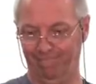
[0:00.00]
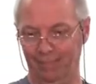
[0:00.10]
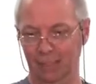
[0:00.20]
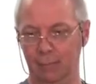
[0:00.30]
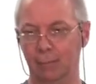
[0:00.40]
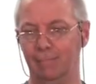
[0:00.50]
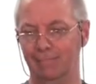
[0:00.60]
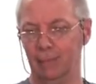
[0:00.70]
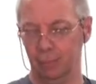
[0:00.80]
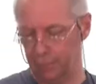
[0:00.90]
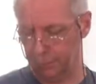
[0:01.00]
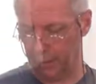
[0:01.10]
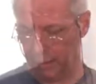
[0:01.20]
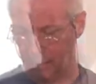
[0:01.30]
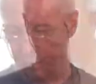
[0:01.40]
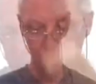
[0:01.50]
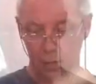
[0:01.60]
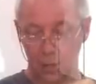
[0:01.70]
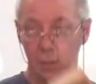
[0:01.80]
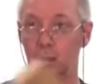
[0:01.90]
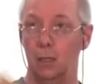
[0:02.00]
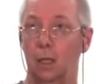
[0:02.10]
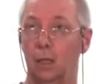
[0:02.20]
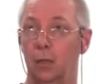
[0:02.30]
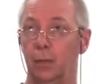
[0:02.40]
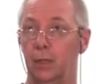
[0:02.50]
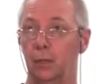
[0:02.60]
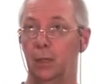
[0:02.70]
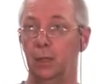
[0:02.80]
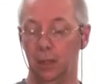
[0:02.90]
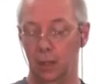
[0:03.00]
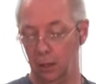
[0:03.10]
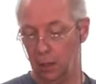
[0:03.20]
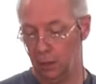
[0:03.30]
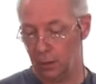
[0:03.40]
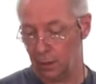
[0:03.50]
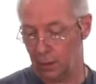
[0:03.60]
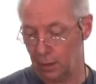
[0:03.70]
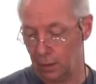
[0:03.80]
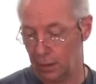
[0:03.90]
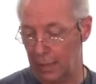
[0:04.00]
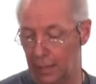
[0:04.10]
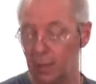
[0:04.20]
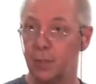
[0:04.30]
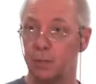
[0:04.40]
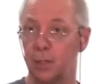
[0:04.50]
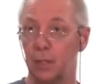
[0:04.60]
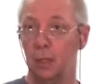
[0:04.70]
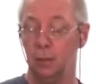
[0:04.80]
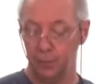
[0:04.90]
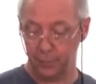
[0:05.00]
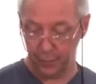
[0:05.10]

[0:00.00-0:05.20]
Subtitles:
So the next thing I'll be doing is cutting up some steel.